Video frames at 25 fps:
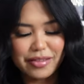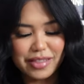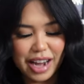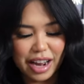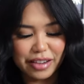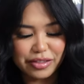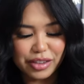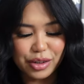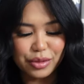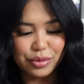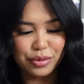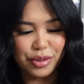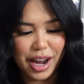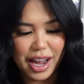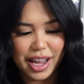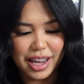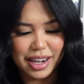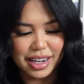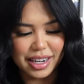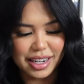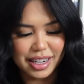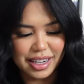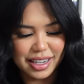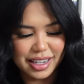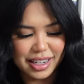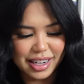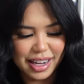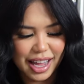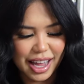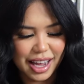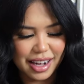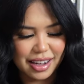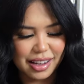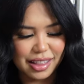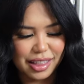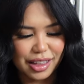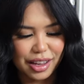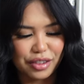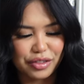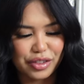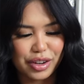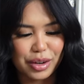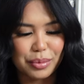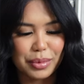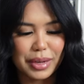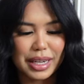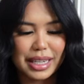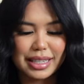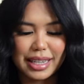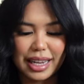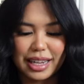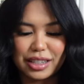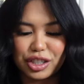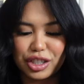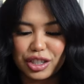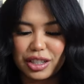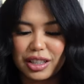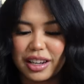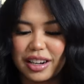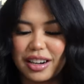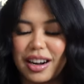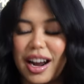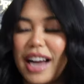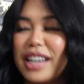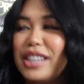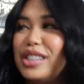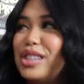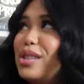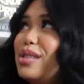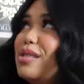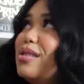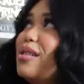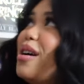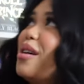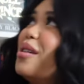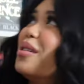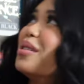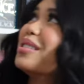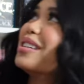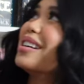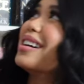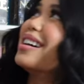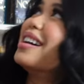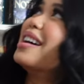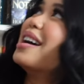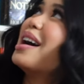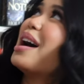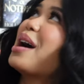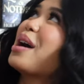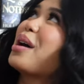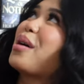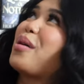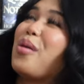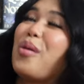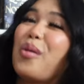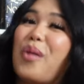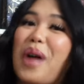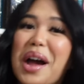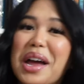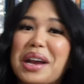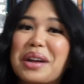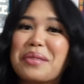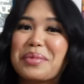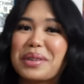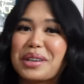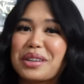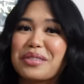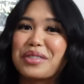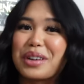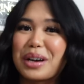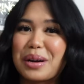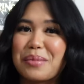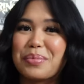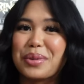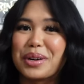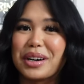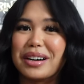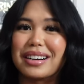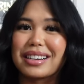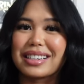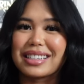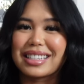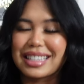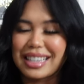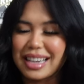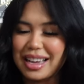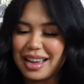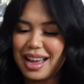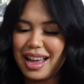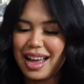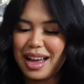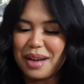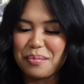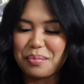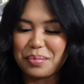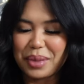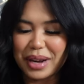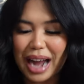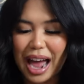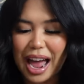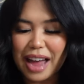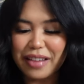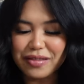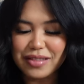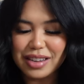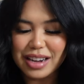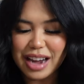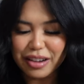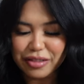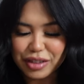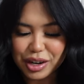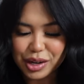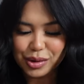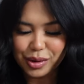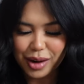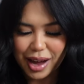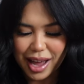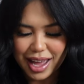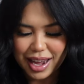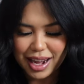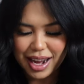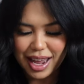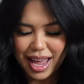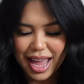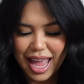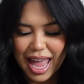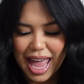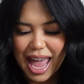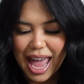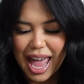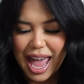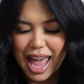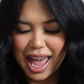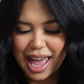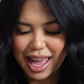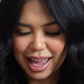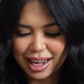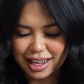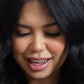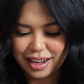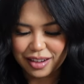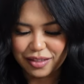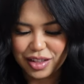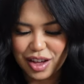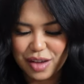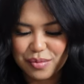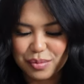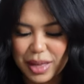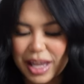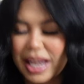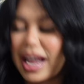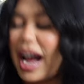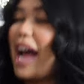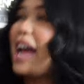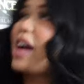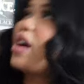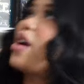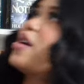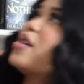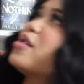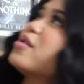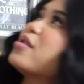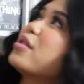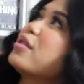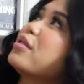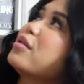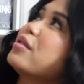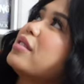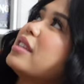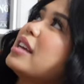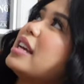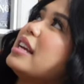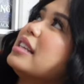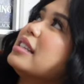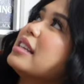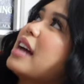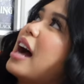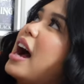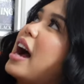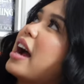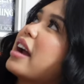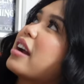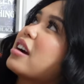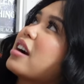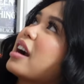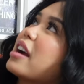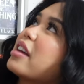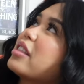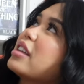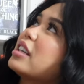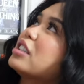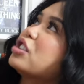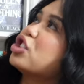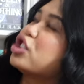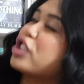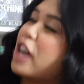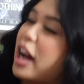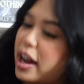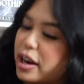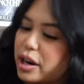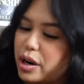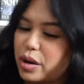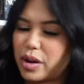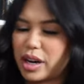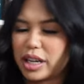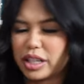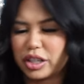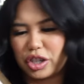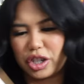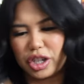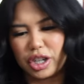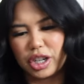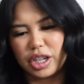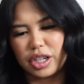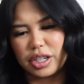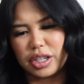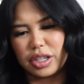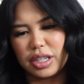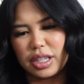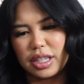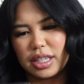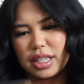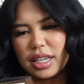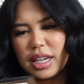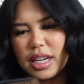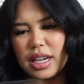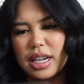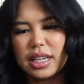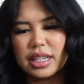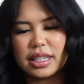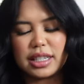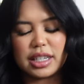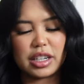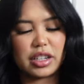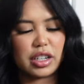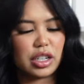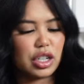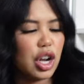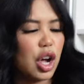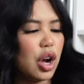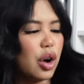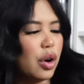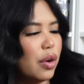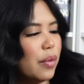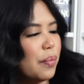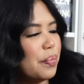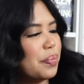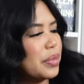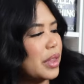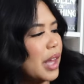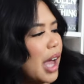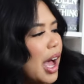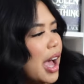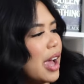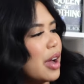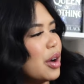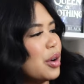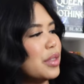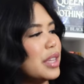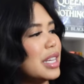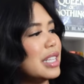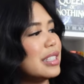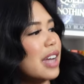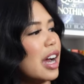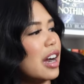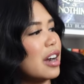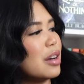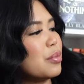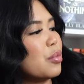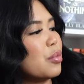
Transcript: never read anything from Cassandra Clare. I do own quite a bit of her books, but I've never read any of them. Like, I own the entire, I think, Shadowhunters series. No, I own the entire